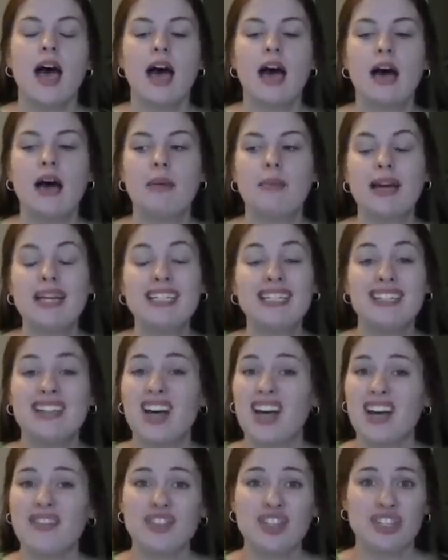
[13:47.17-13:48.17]
Um, I did
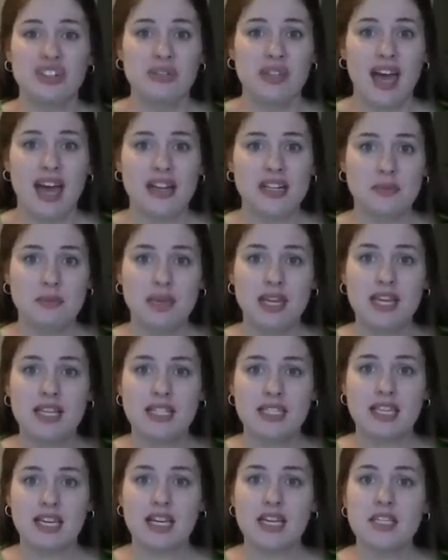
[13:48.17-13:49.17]
not have to do that
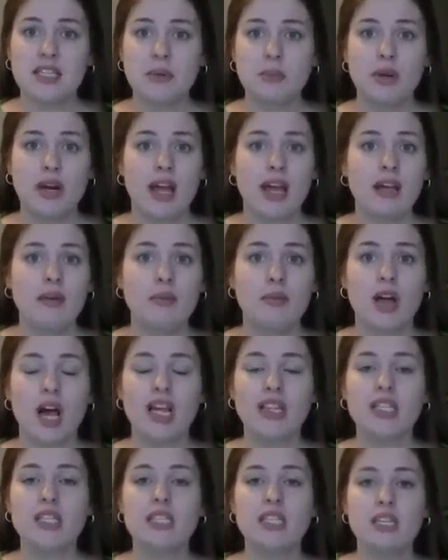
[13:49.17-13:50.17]
because like I said, when I
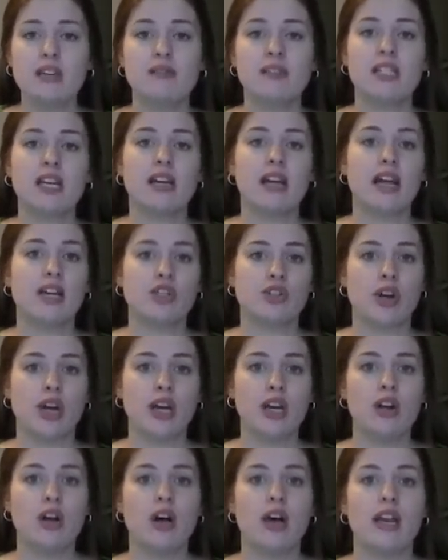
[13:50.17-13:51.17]
got the sleeves done, I
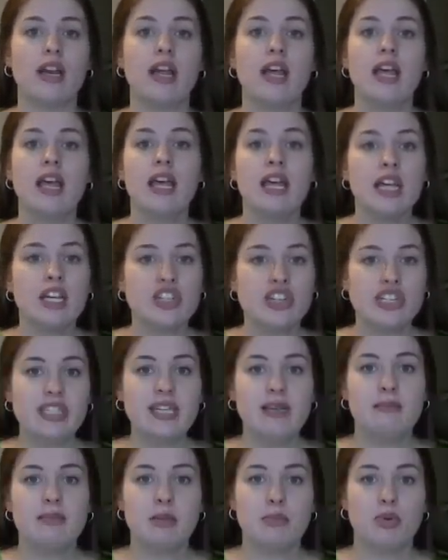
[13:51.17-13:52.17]
tried it on. It just
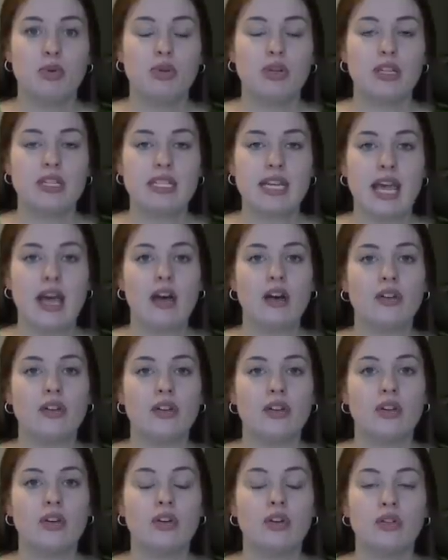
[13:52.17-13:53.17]
seemed to pull it
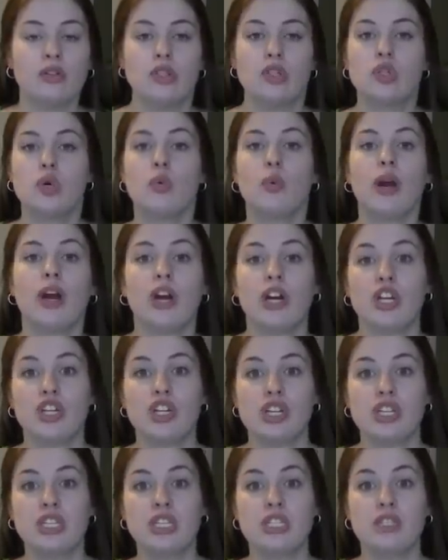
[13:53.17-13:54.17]
down to where it
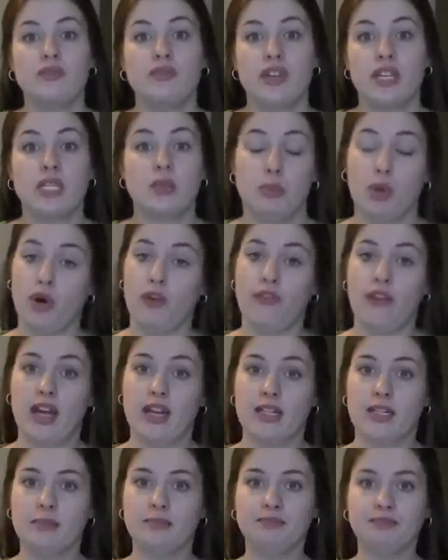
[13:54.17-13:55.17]
just fits
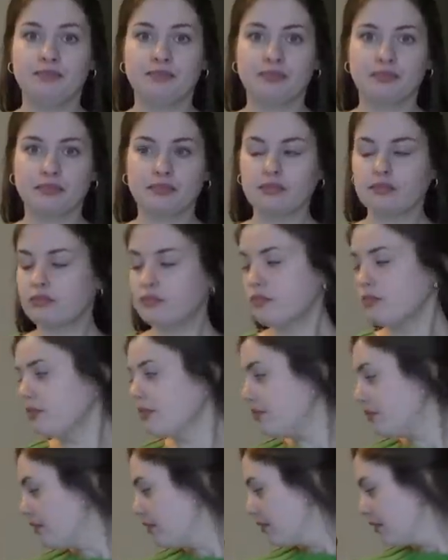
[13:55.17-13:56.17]
perfect.
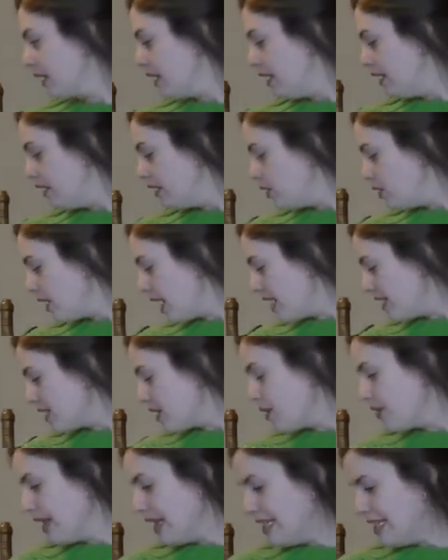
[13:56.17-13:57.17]
You guys
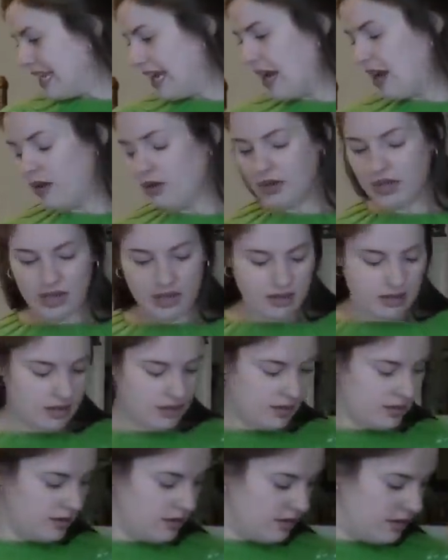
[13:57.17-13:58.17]
go lay down.
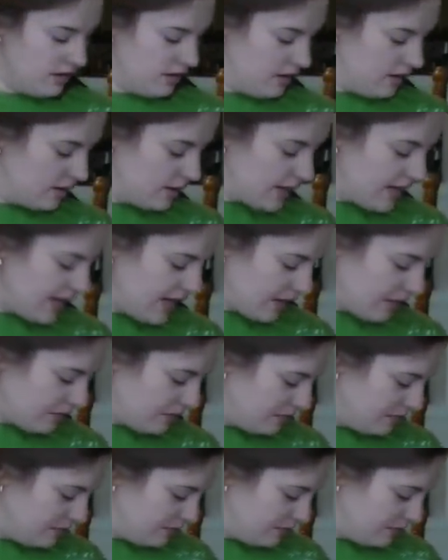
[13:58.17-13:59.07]
Lay down.